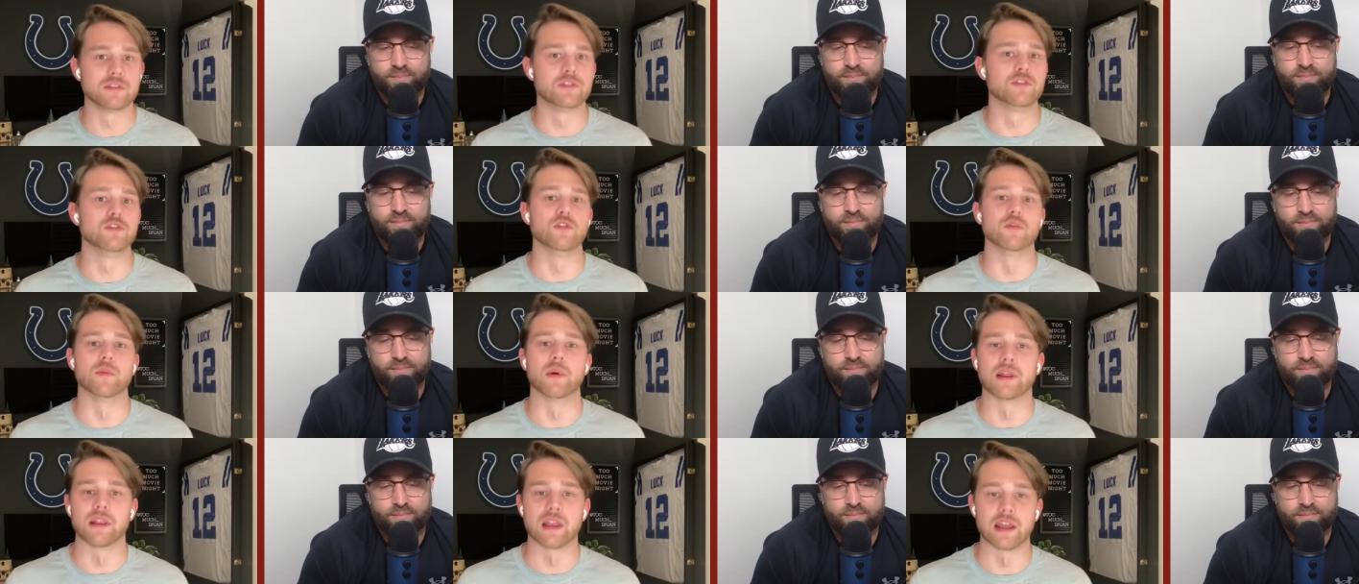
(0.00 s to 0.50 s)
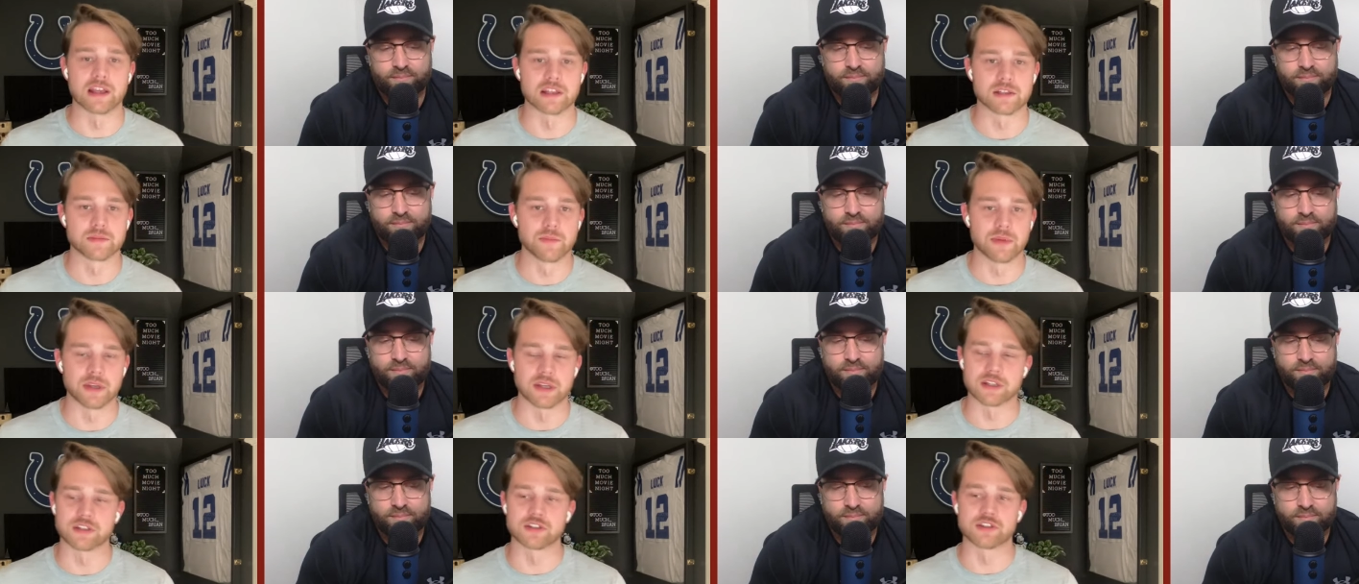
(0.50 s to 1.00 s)
Speaker 1: two of my last
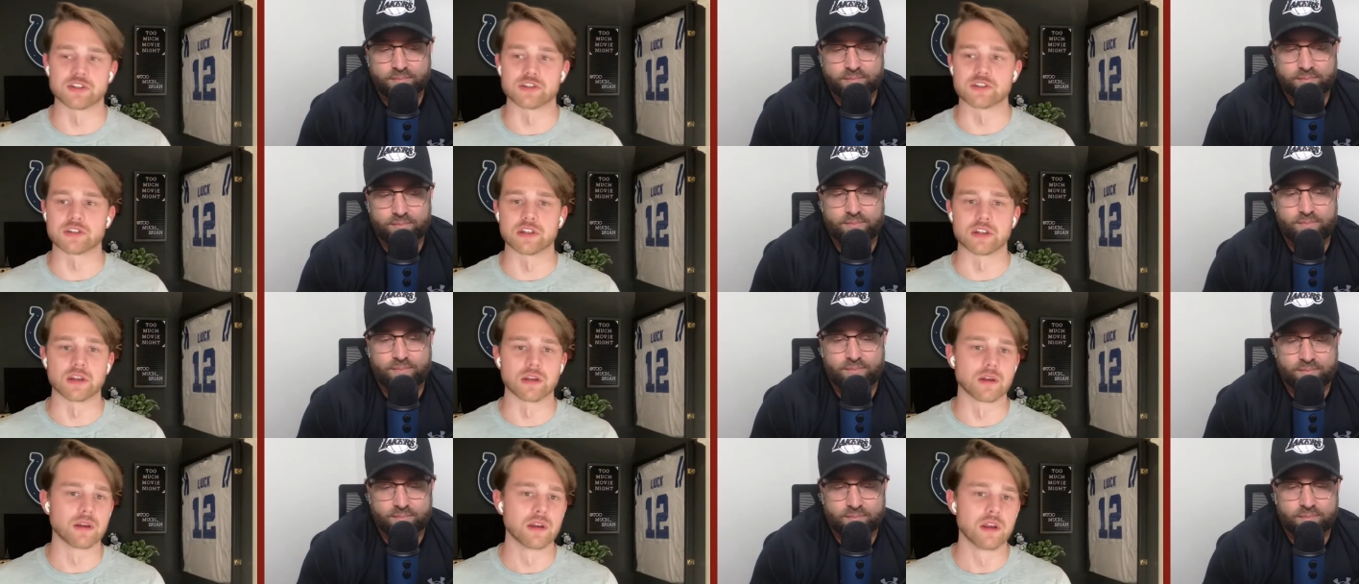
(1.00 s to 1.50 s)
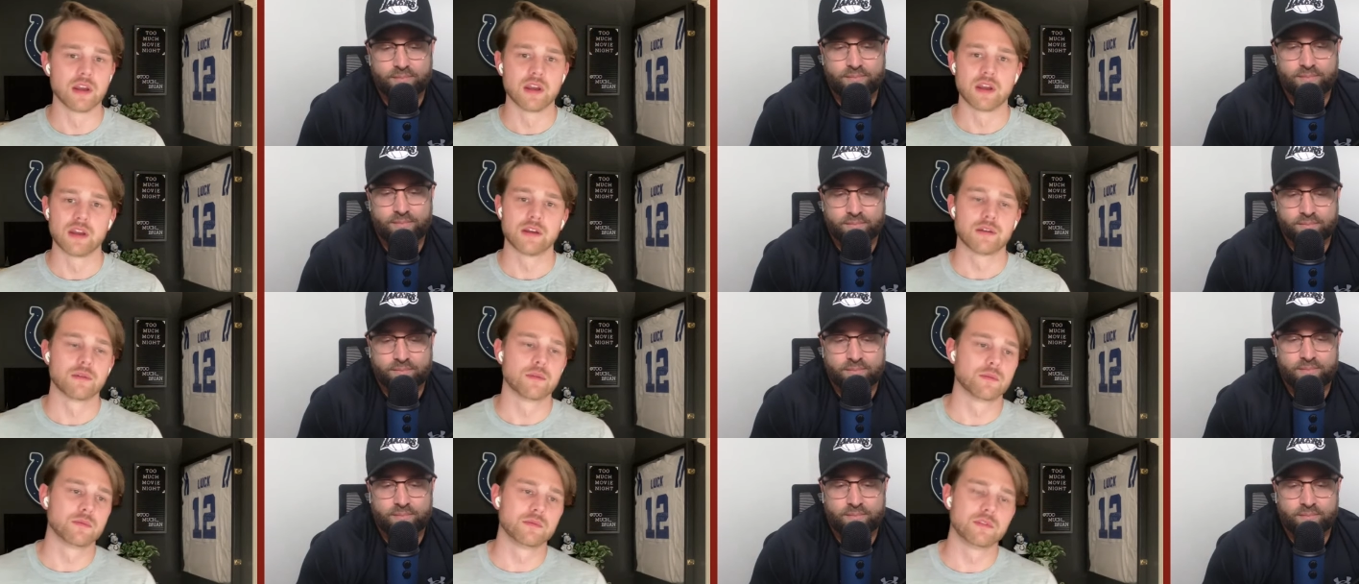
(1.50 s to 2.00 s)
picks just to
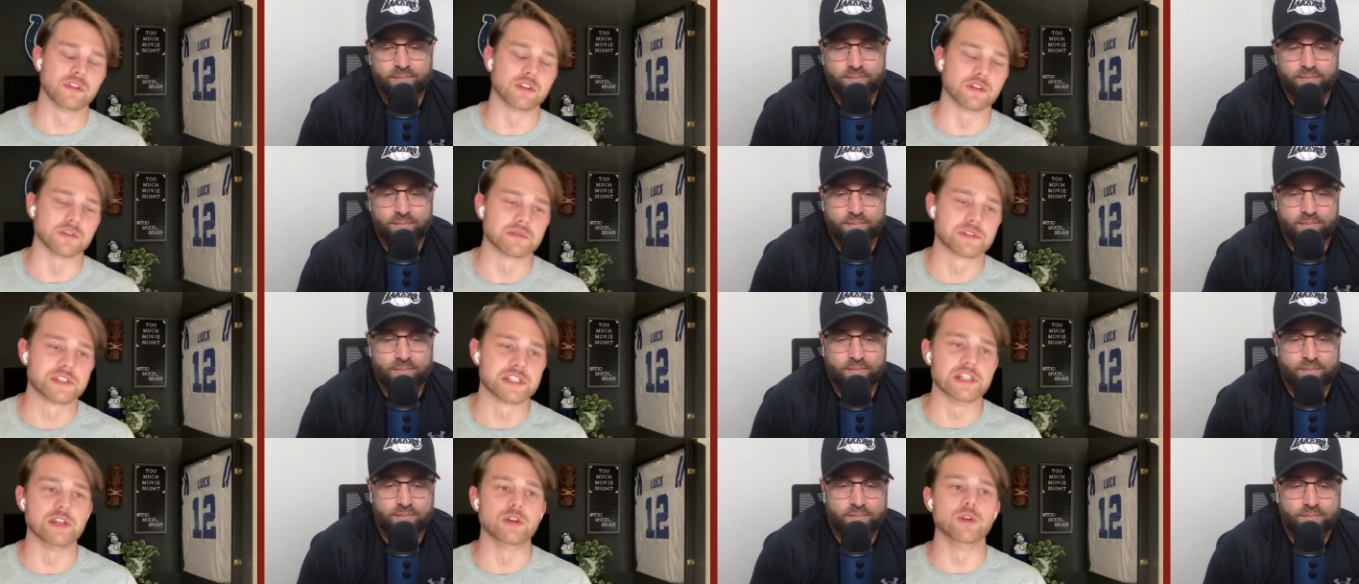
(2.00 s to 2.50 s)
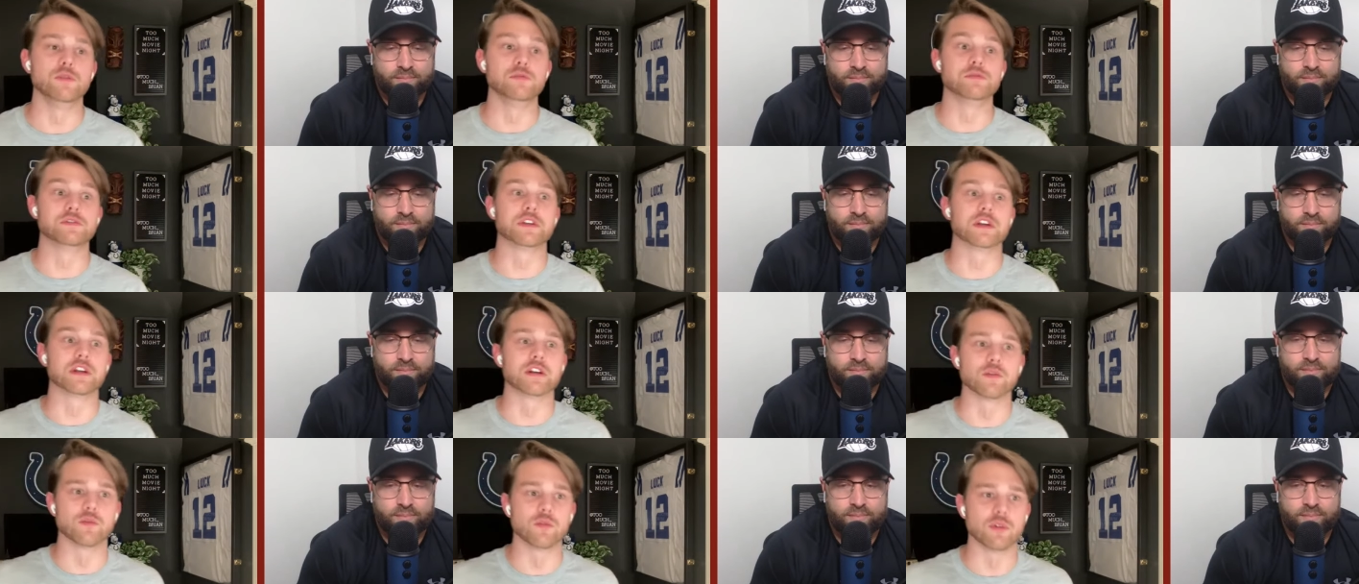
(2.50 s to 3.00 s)
you know, see who's going to
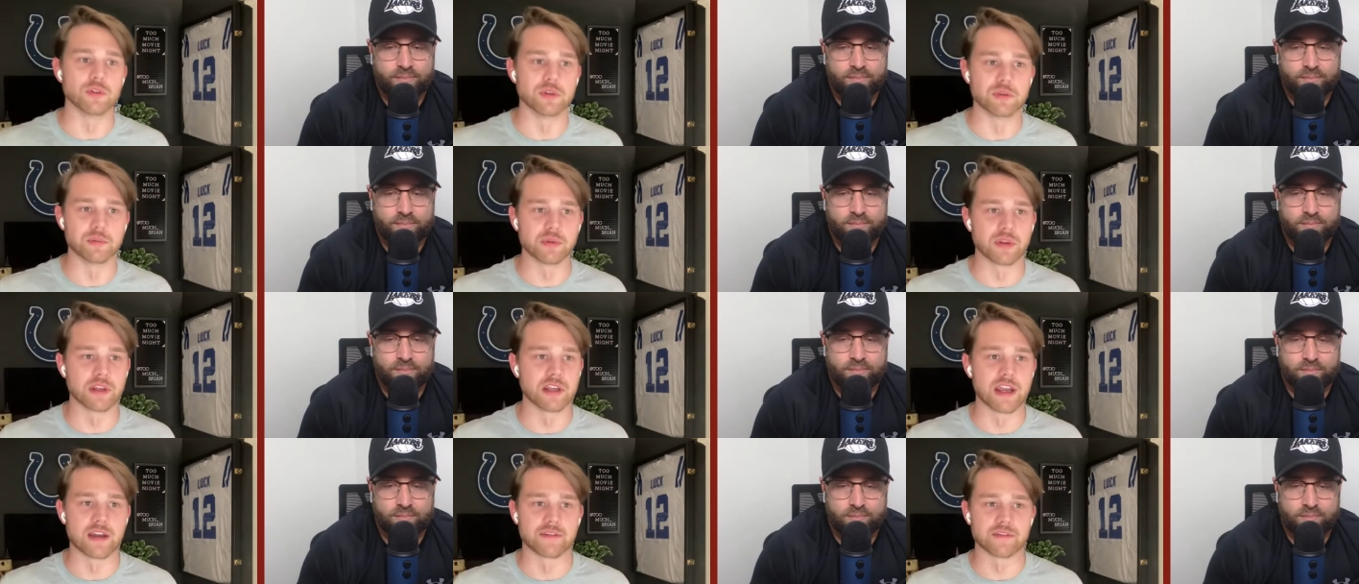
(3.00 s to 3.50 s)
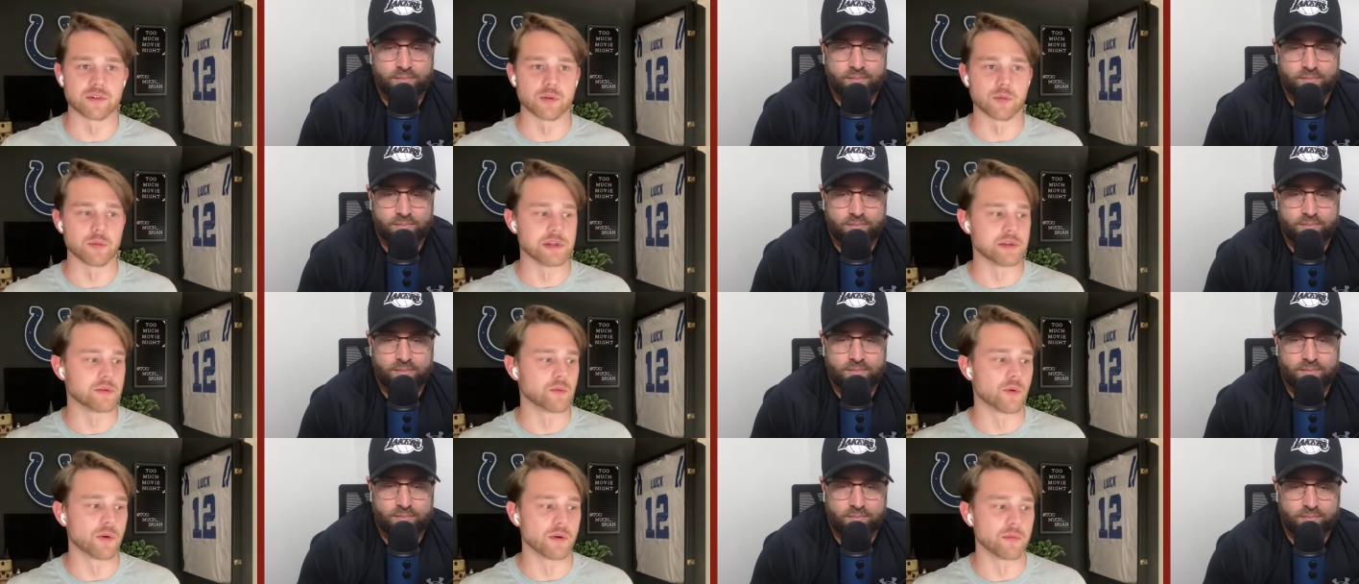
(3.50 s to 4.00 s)
really play after week
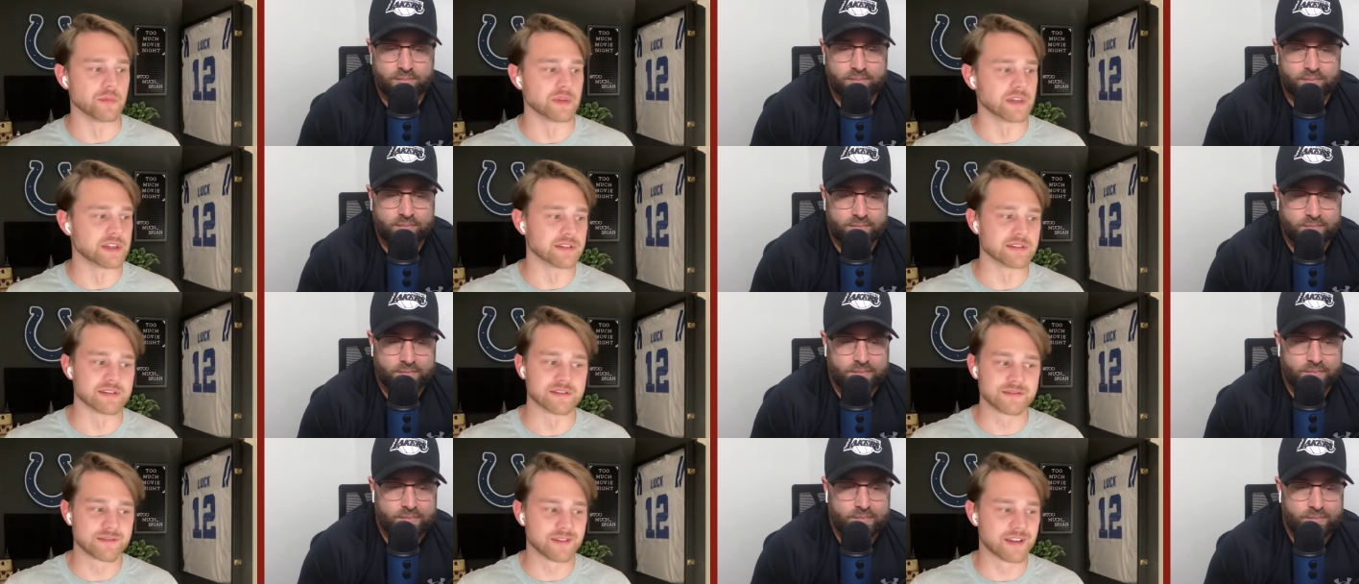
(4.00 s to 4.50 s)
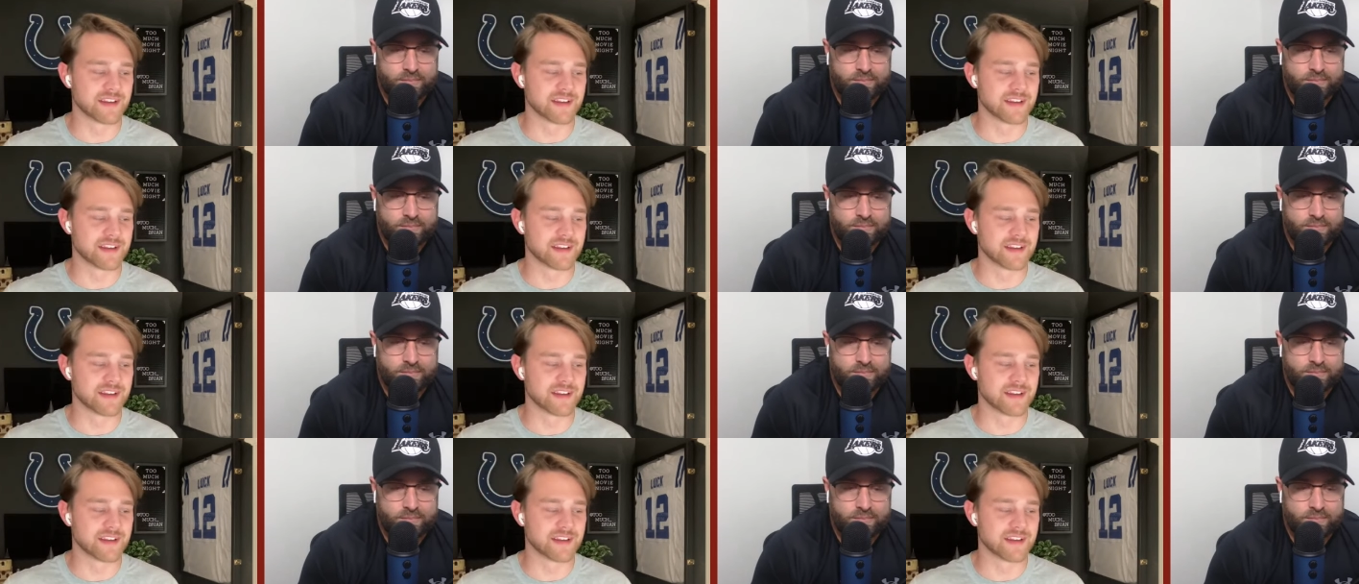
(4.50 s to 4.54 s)
1 because